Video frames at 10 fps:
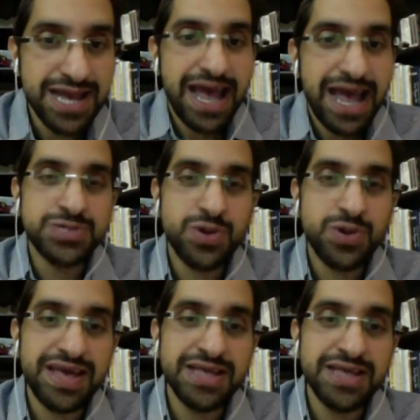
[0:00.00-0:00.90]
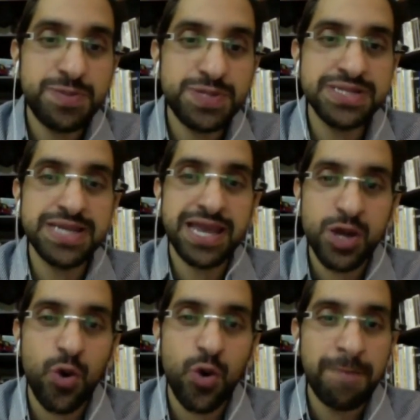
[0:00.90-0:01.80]
And so the Egyptians can
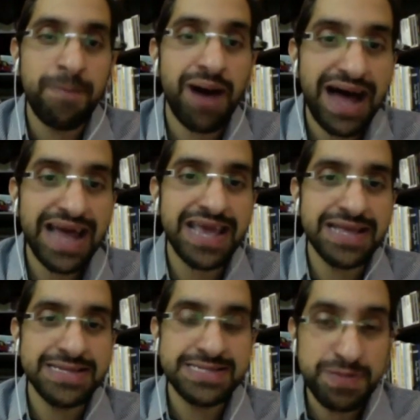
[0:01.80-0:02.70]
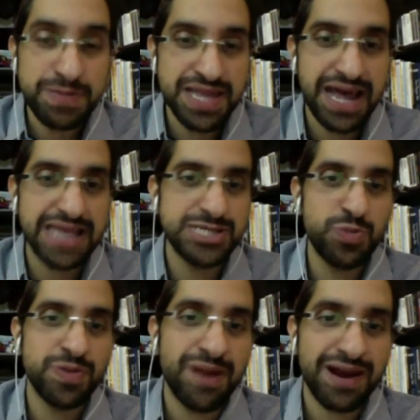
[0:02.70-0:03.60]
go and buy in subsidized
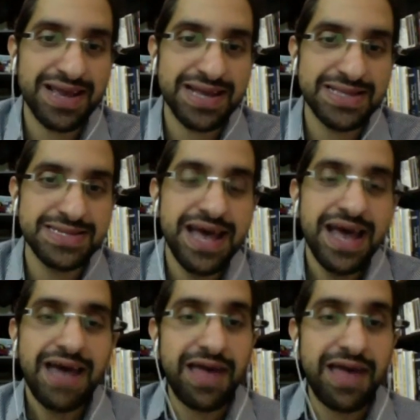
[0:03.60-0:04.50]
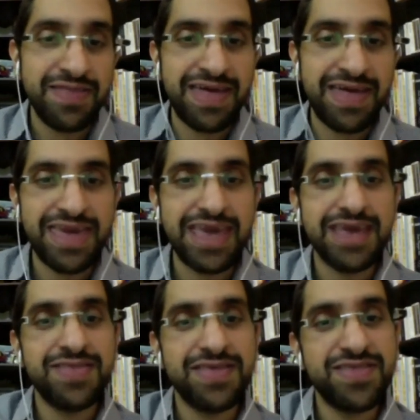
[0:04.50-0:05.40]
supermarkets. And then
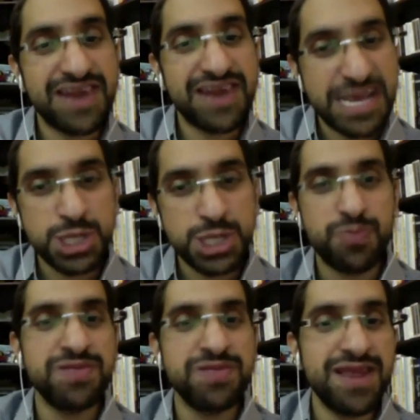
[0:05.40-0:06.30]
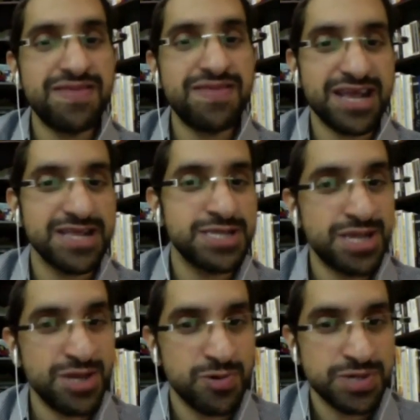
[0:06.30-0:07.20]
this relationship with the military
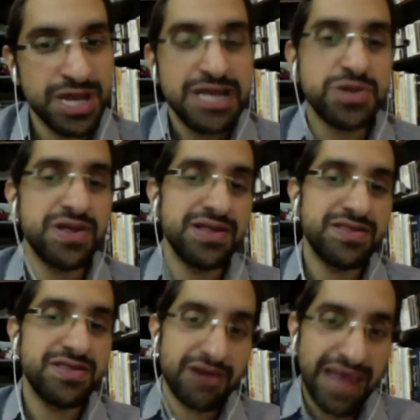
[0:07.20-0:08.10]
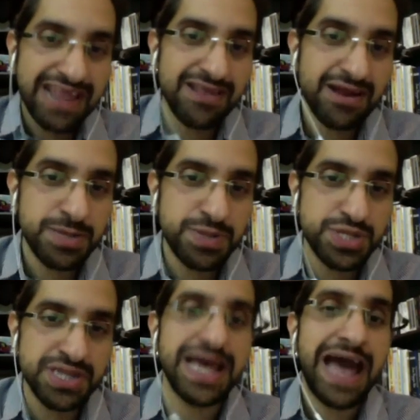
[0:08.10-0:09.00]
continues. So the regular
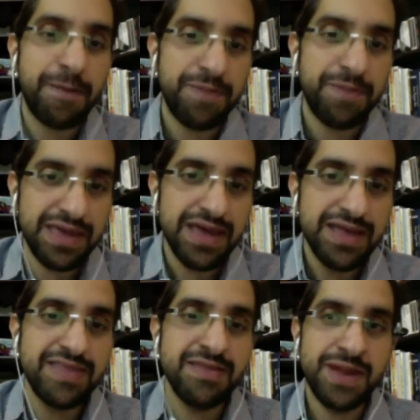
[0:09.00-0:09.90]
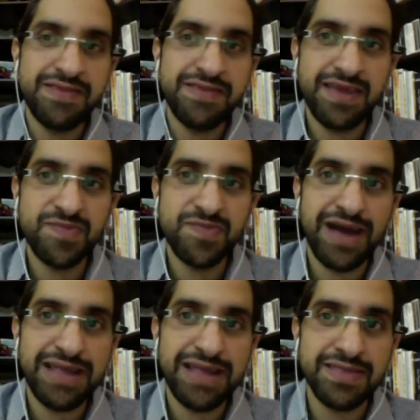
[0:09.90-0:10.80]
Egyptian is happy that the military is
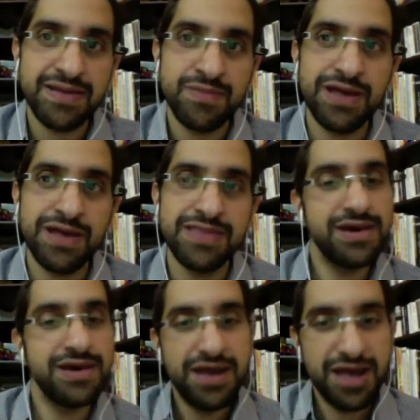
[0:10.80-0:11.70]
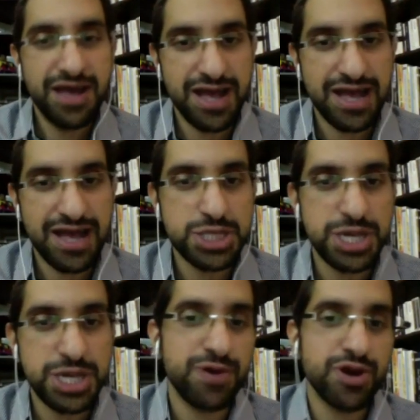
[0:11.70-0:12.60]
providing them with
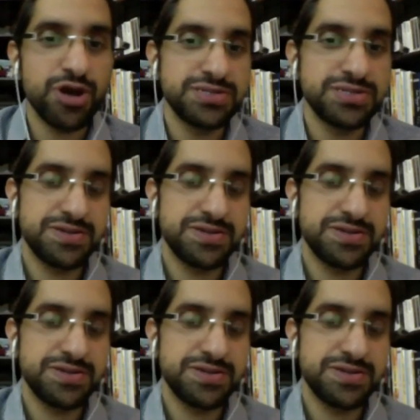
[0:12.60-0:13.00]
cheaper goods.